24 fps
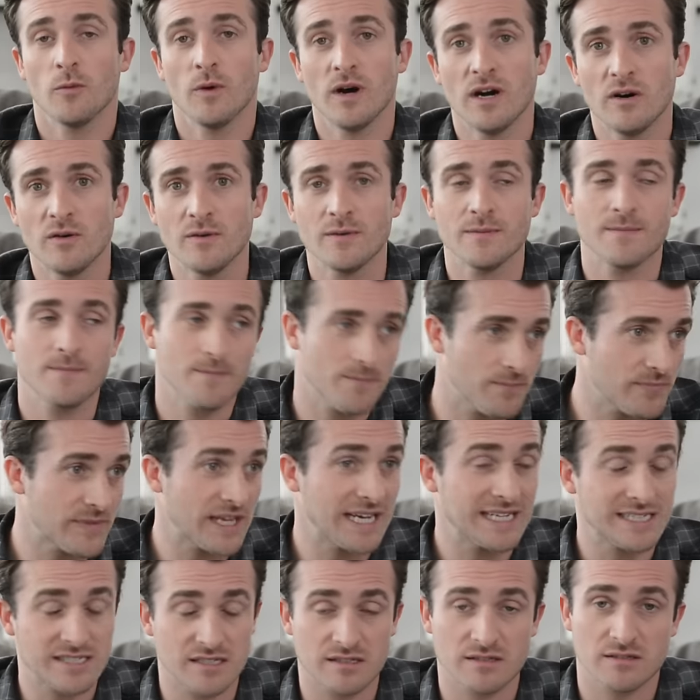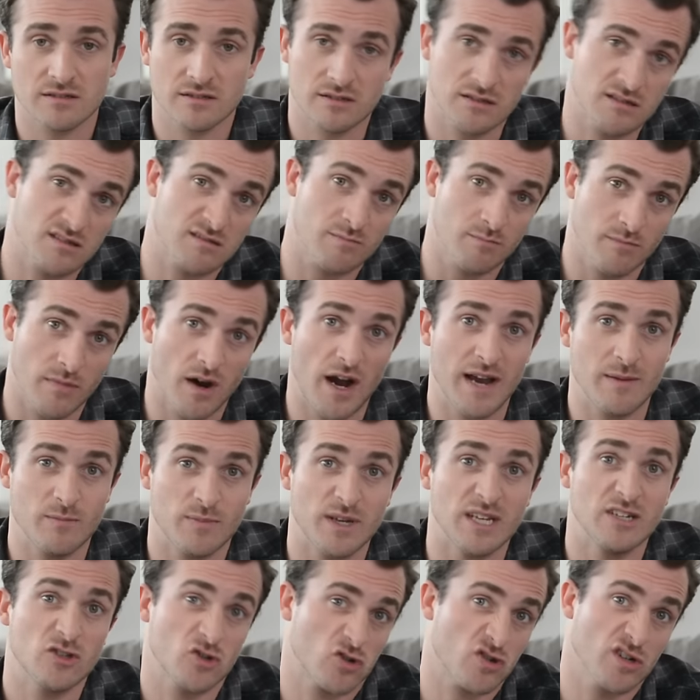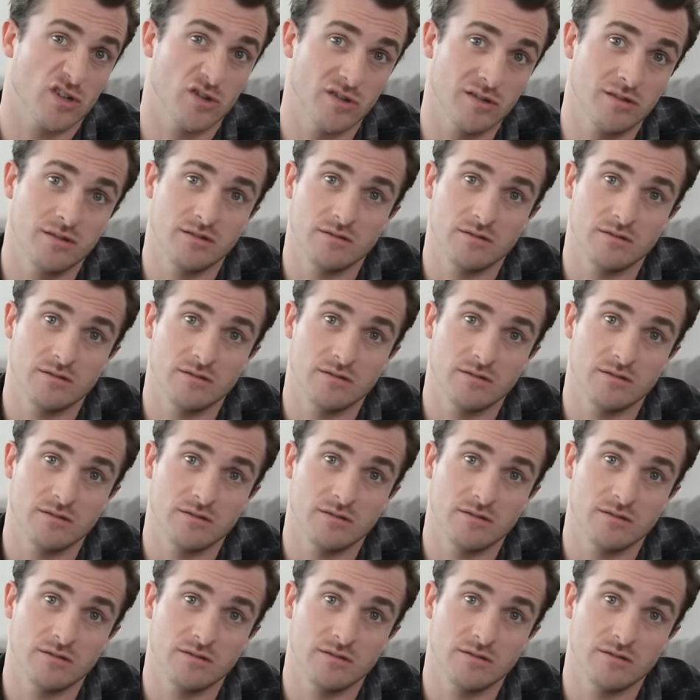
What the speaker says: Well, that might be true.